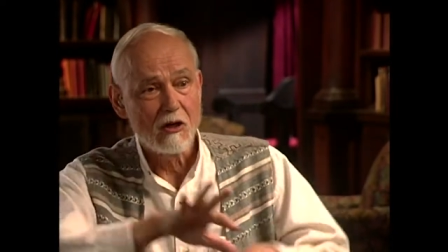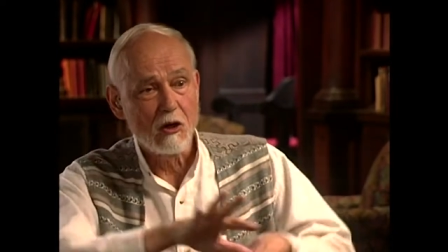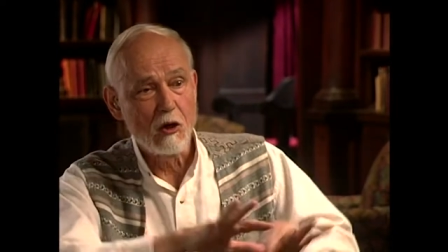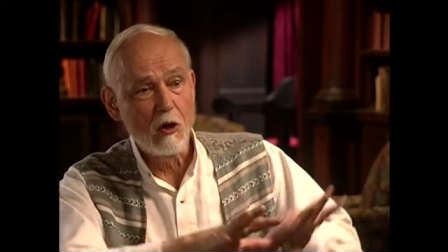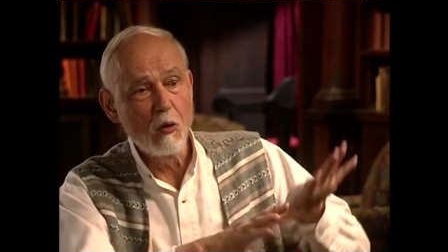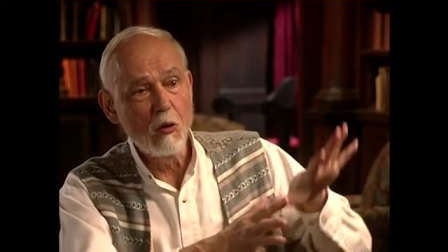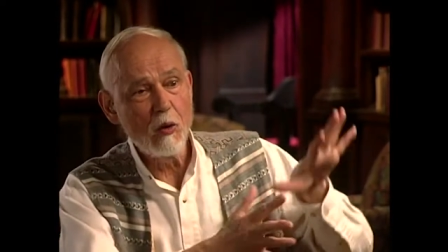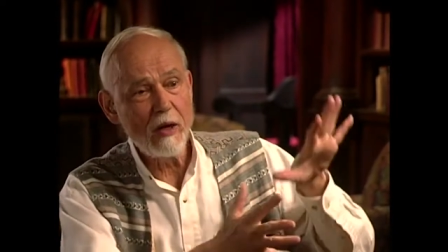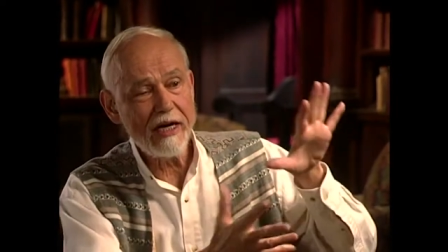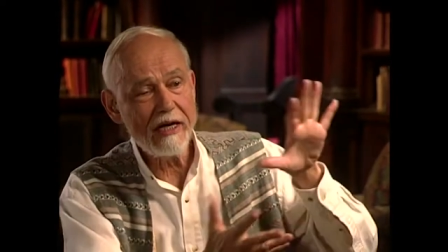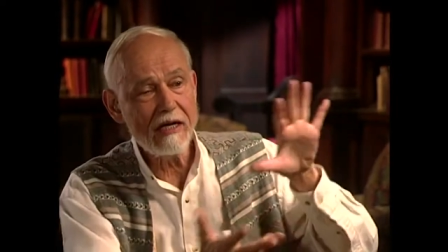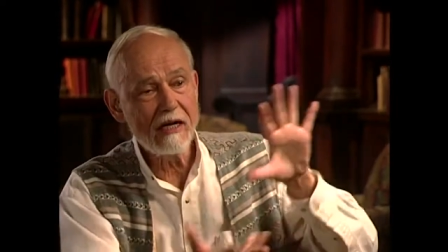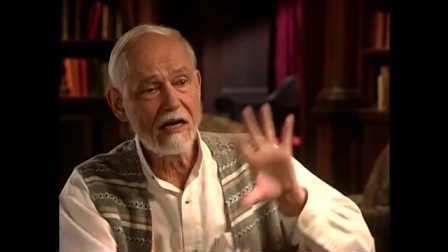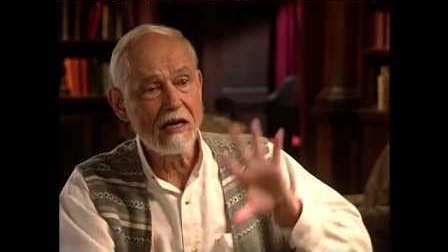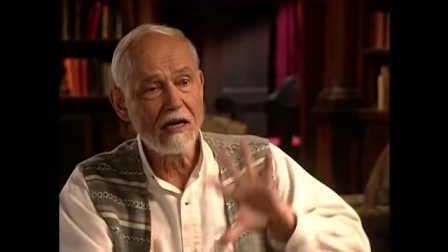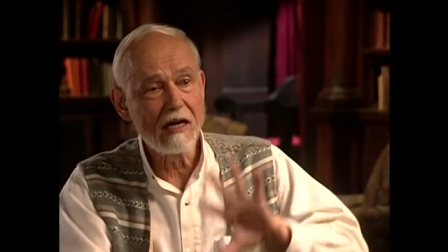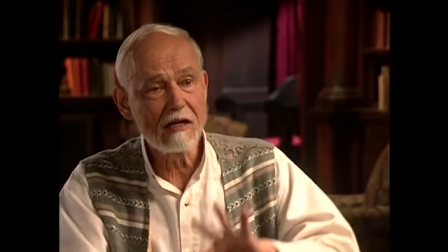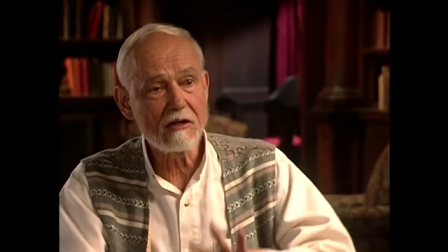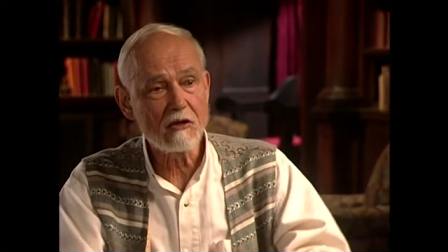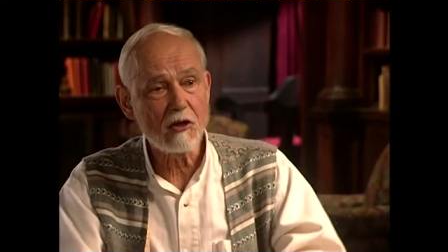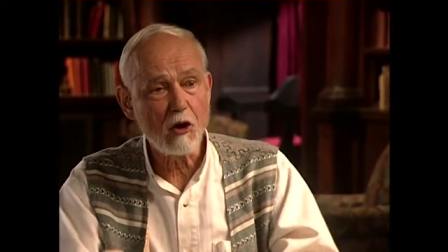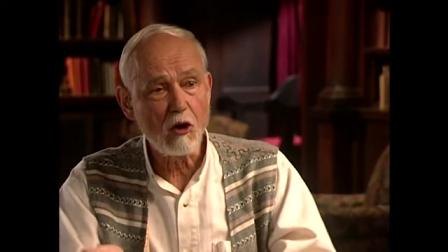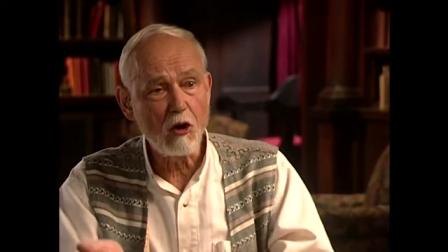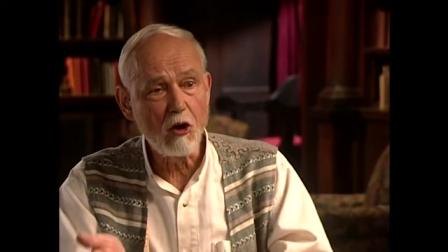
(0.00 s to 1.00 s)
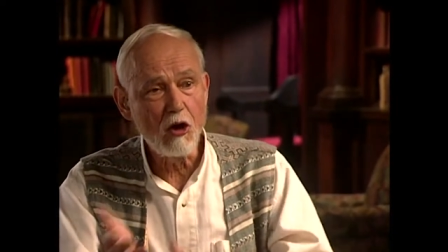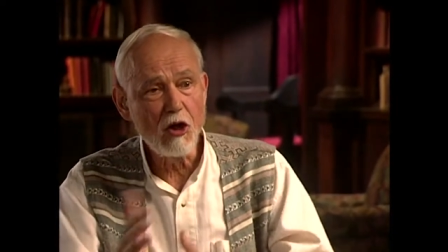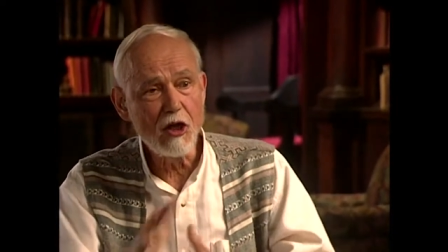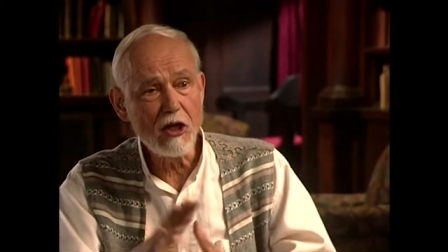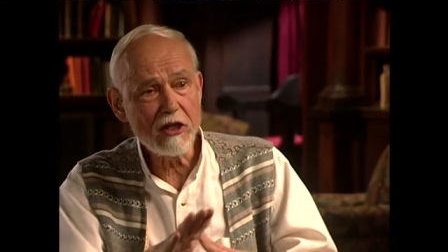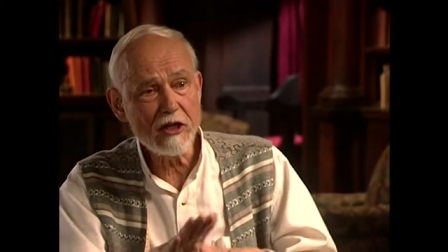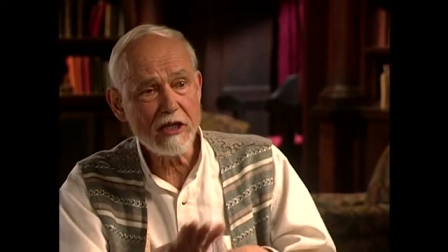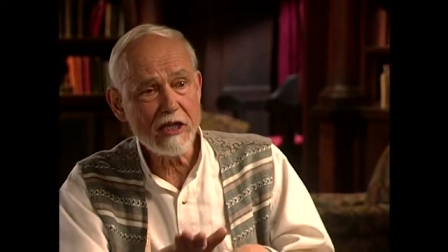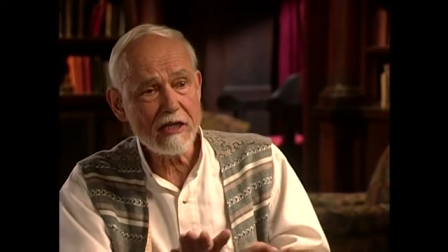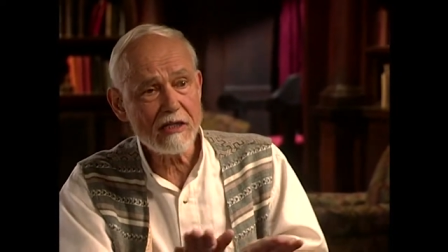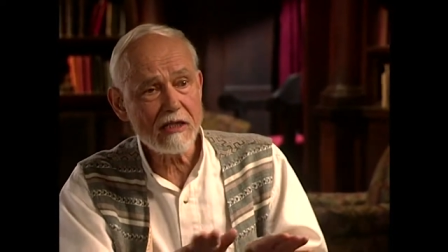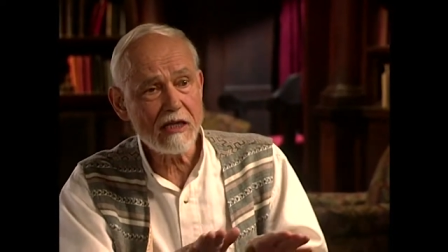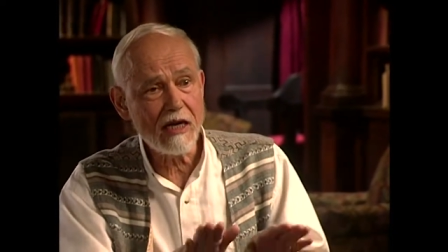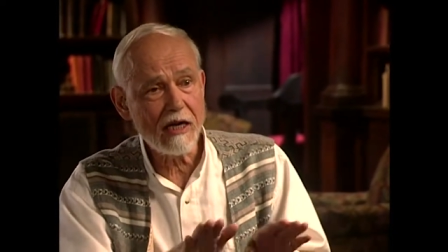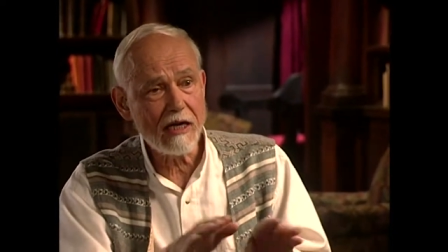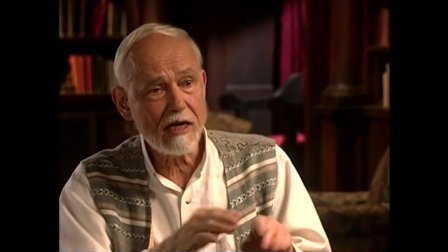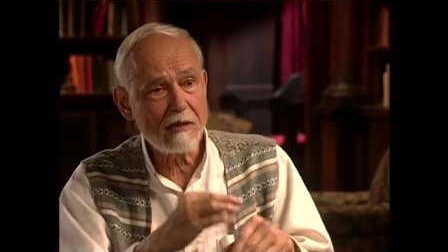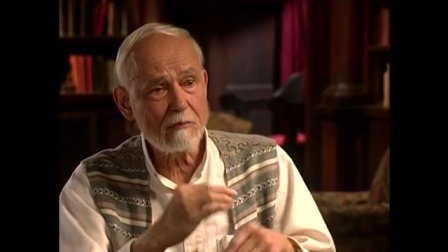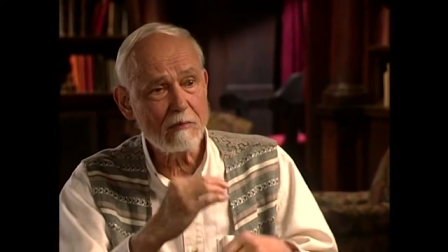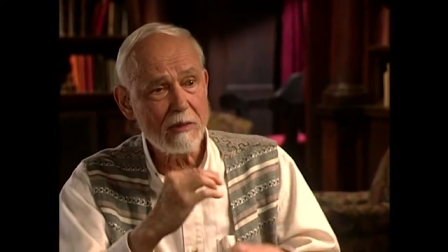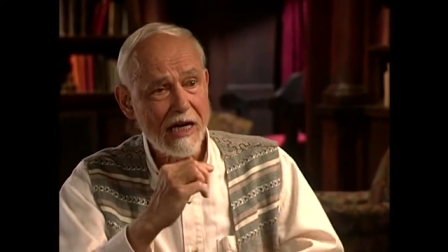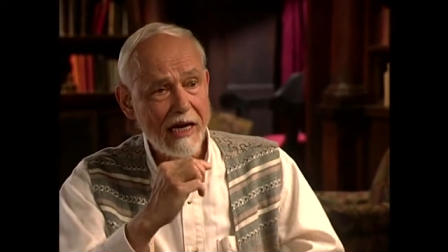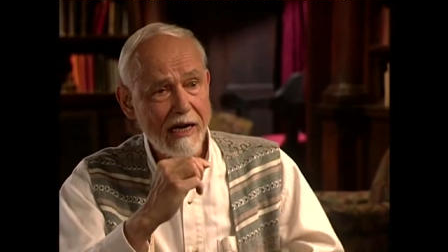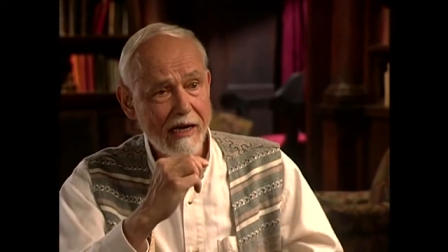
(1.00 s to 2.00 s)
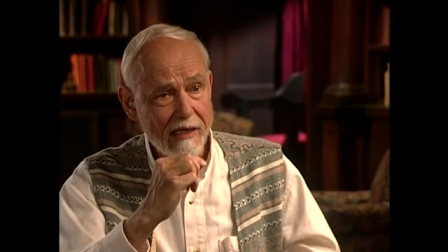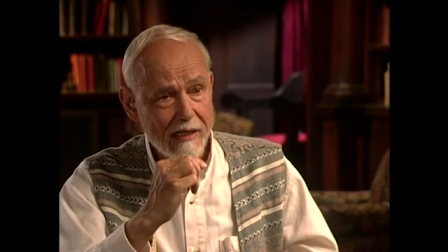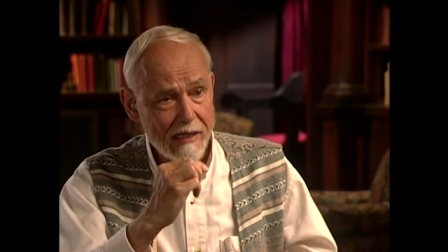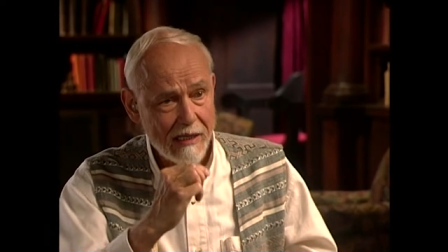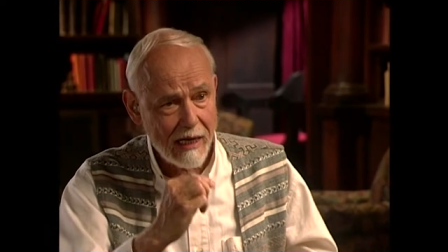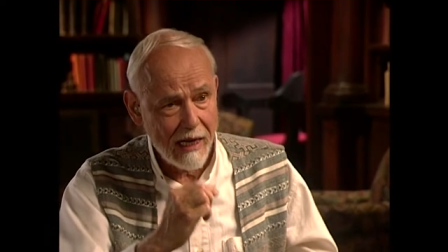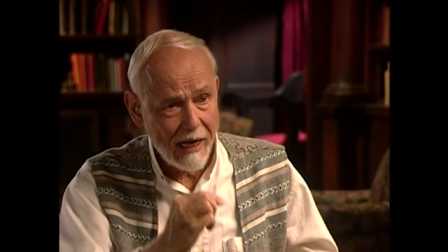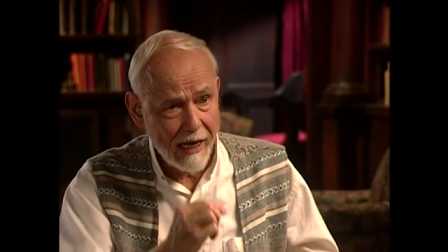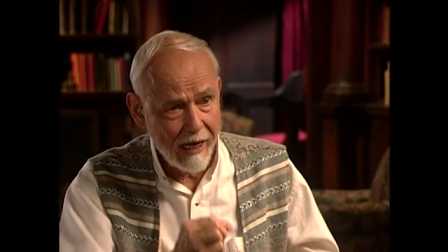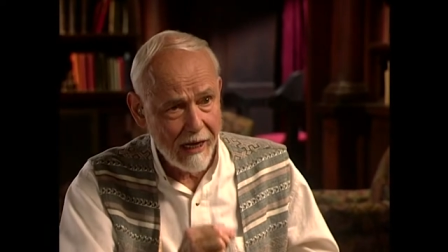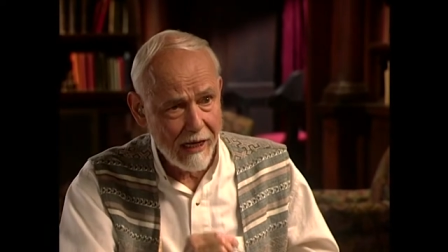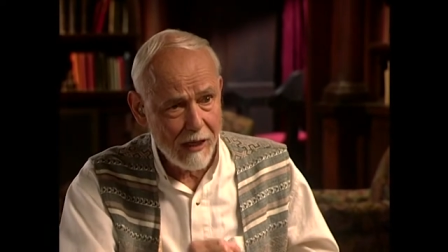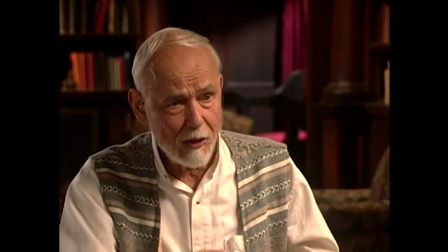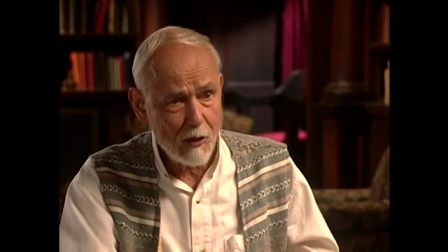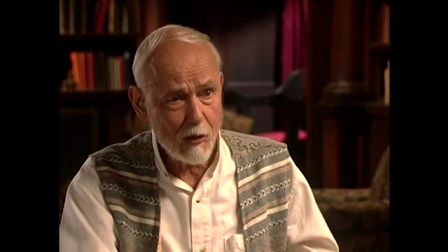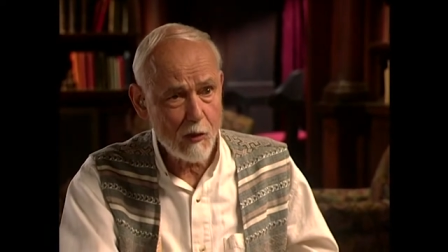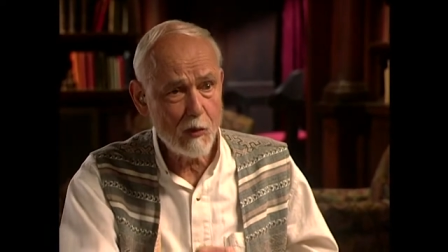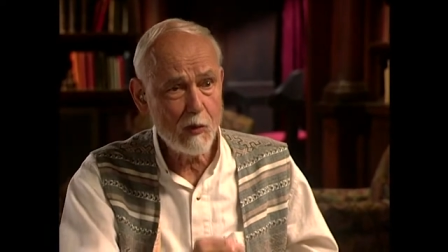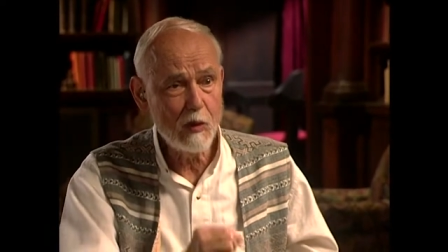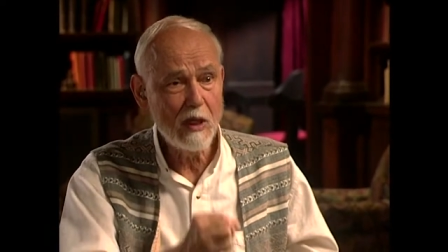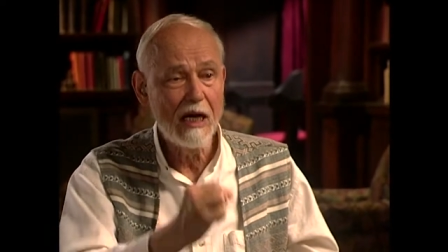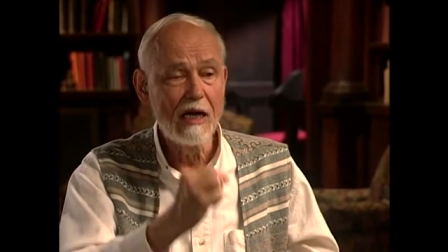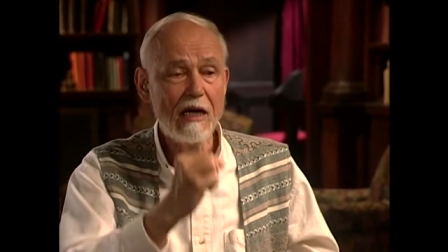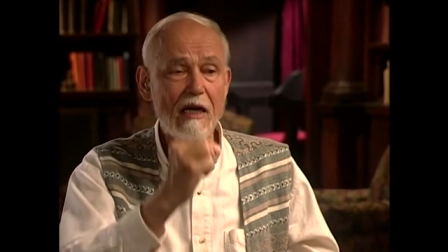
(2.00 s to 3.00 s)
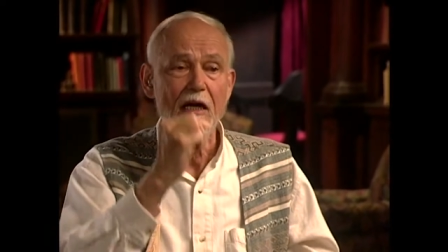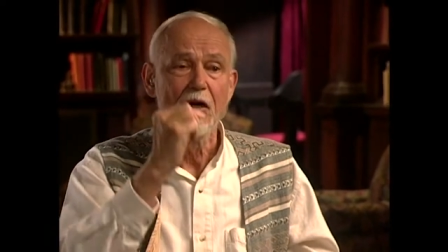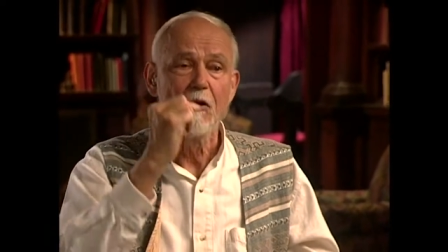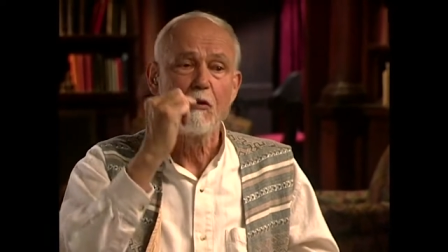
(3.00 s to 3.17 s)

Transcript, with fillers: going on all the time and how